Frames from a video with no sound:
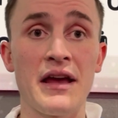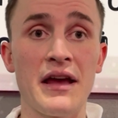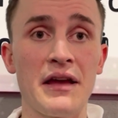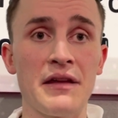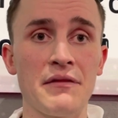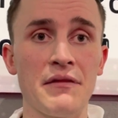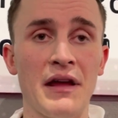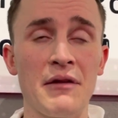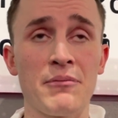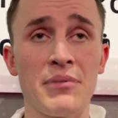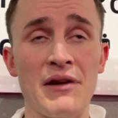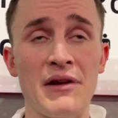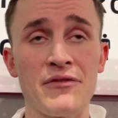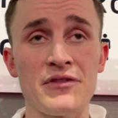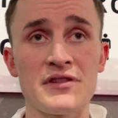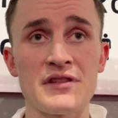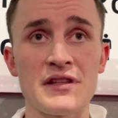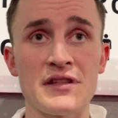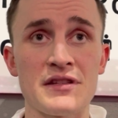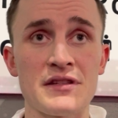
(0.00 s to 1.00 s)
I
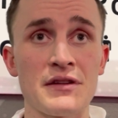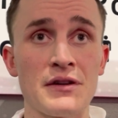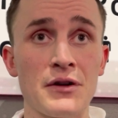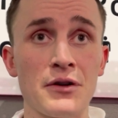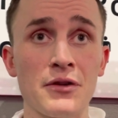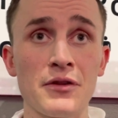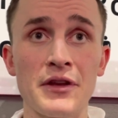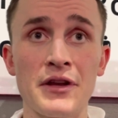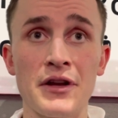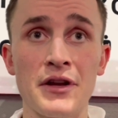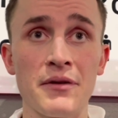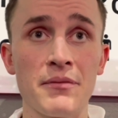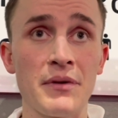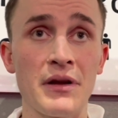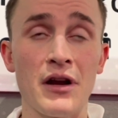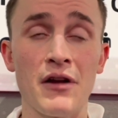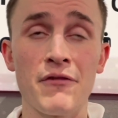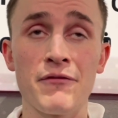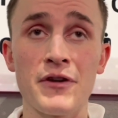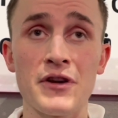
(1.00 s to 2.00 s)
prefaced this earlier,
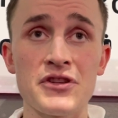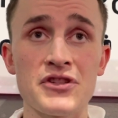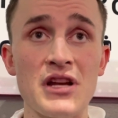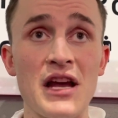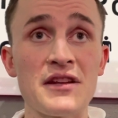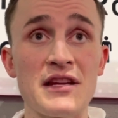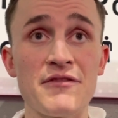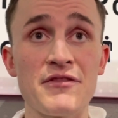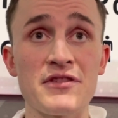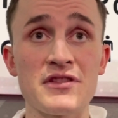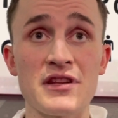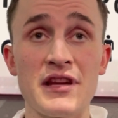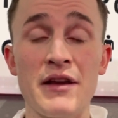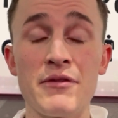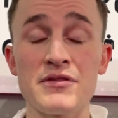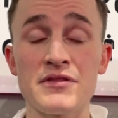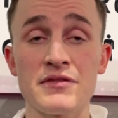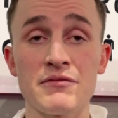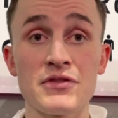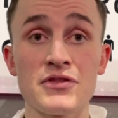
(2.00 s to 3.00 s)
but our first shot defense today
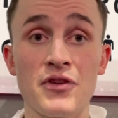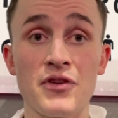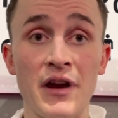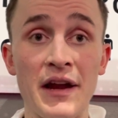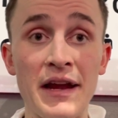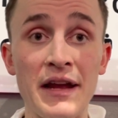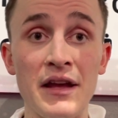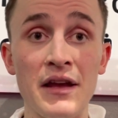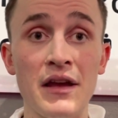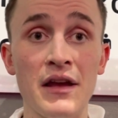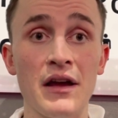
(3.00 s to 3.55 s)
was great.